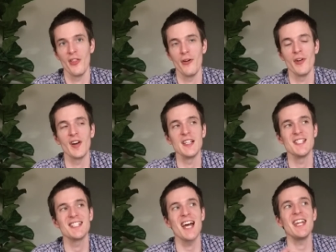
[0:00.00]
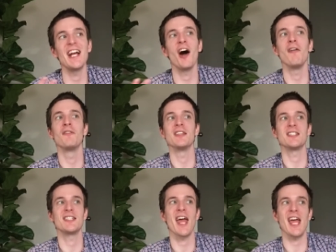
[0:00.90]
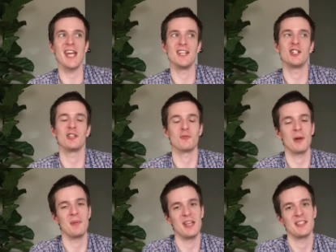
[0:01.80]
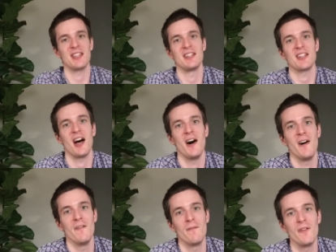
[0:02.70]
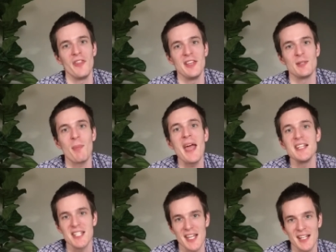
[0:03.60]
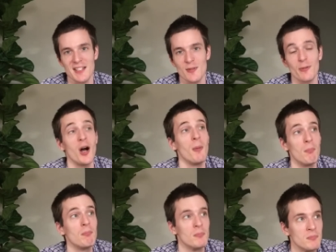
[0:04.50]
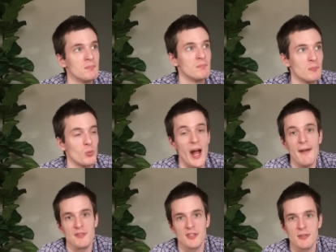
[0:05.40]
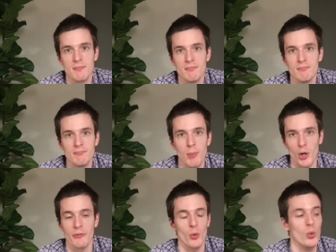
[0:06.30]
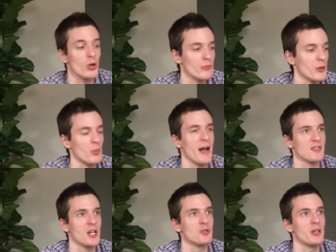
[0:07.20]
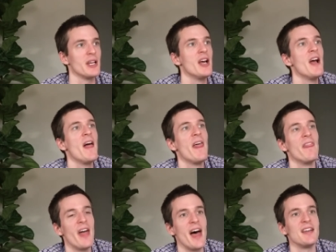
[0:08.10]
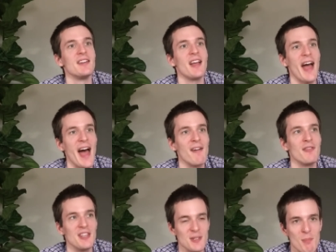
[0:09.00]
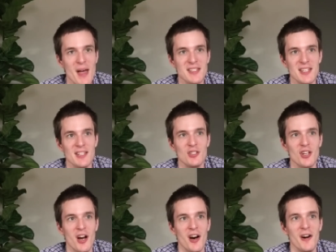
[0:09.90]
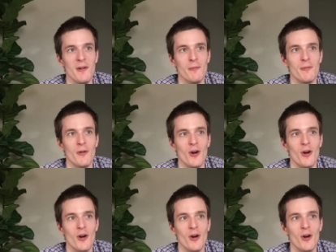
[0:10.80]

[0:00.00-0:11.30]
the very setting of the stage is reminiscent of these paintings from Raf's part of the world, from Raf's country, that have this message of